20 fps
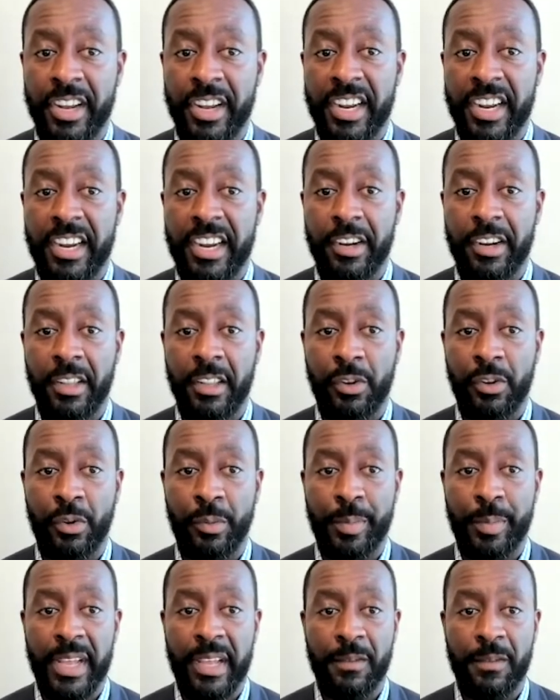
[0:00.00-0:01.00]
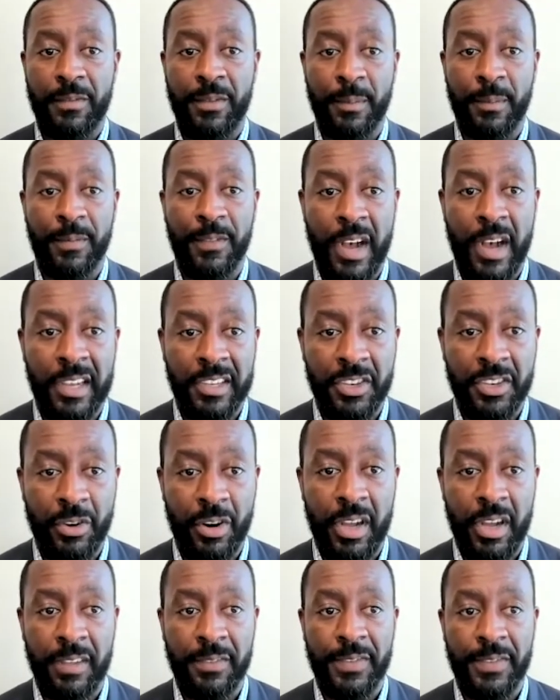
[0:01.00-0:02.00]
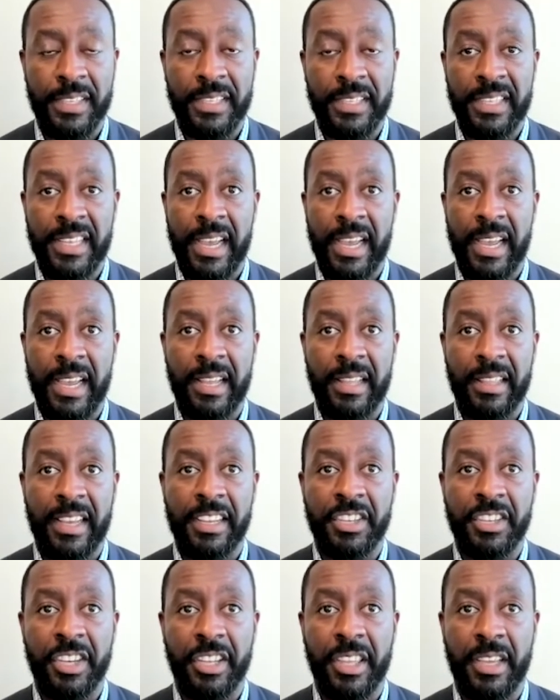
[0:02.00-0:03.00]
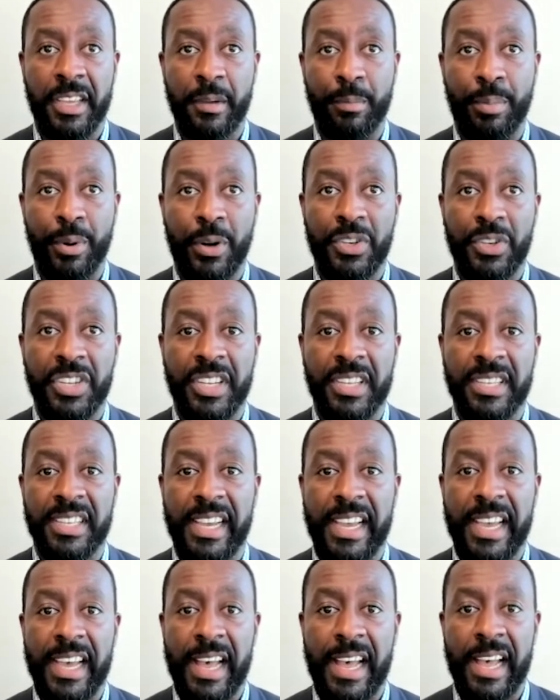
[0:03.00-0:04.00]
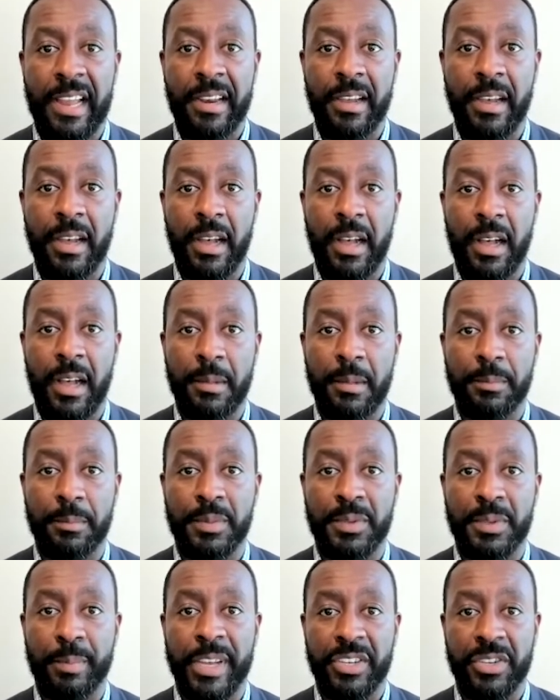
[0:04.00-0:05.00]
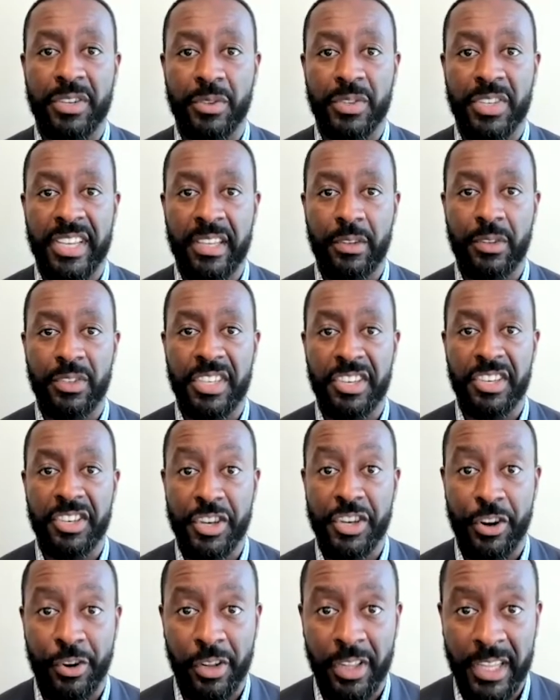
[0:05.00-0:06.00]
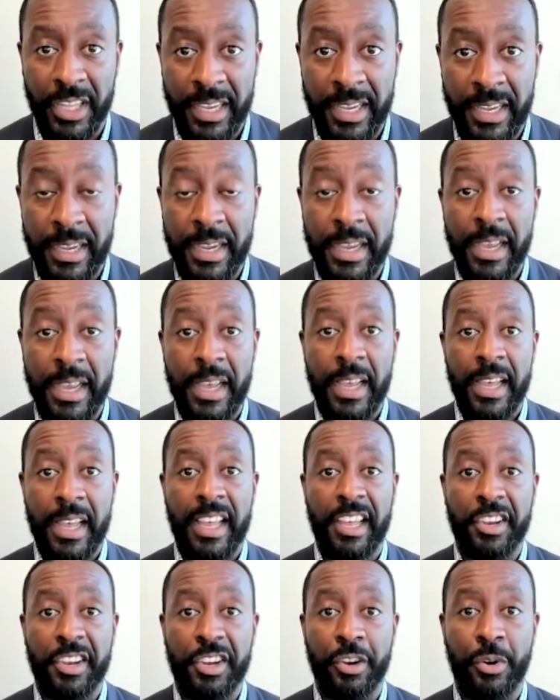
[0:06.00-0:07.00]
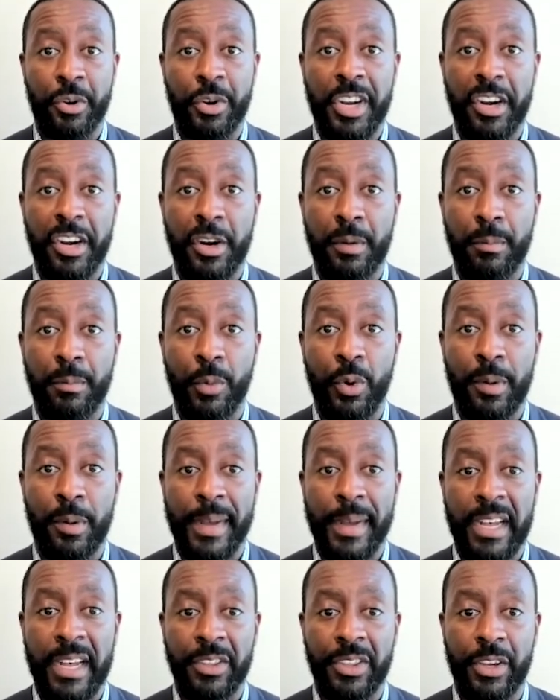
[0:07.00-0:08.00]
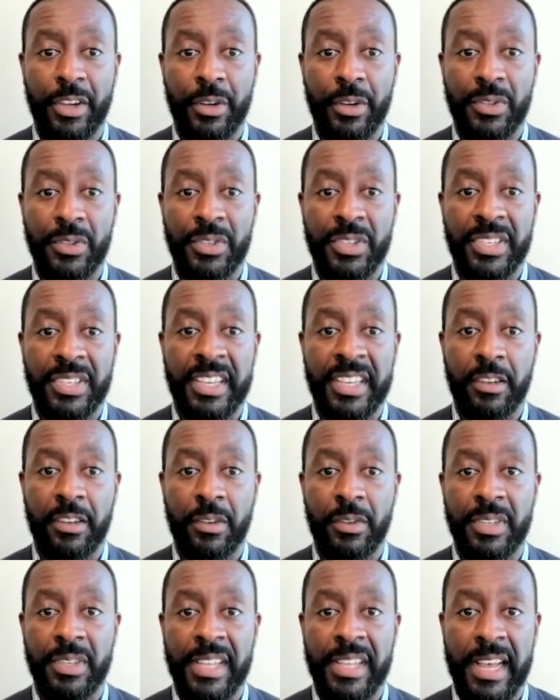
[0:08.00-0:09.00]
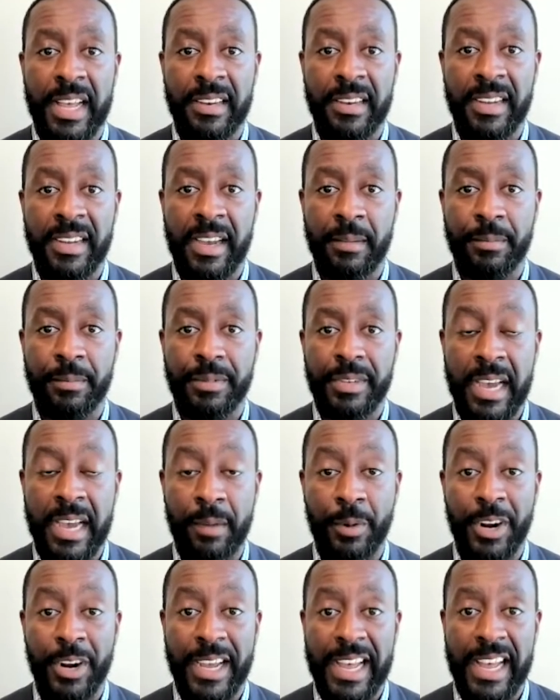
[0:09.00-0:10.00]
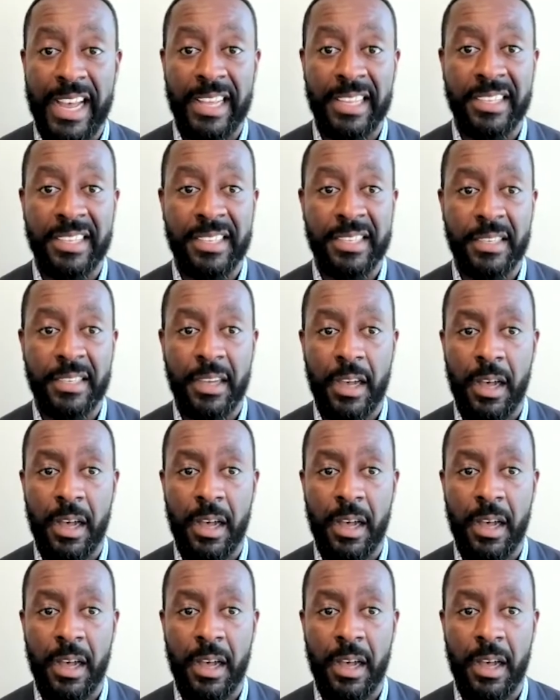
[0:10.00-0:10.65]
going to hear in a little bit from Foxcroft is they took the approach because they had special skills internally, and you'll hear more about those skills that Deborah has.